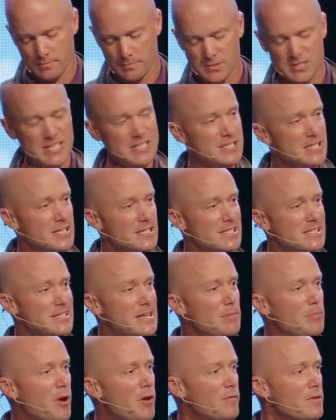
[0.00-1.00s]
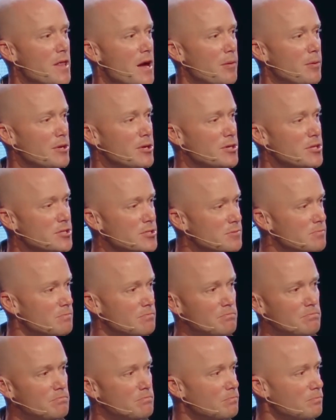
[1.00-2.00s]
It's easy to skip over that when you're just
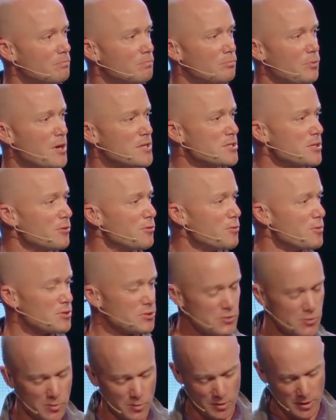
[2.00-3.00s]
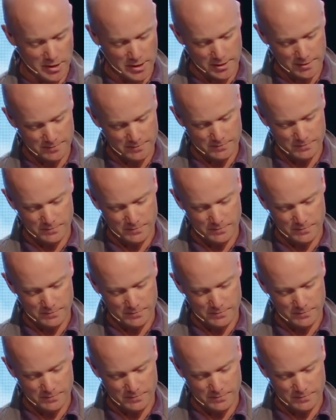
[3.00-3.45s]
pressing through the story.